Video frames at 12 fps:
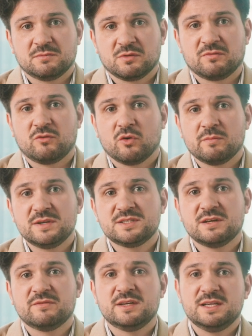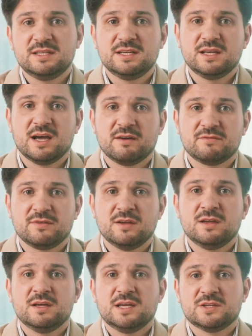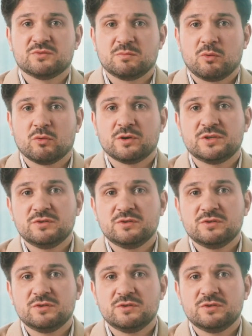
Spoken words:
performance of an ETF is reported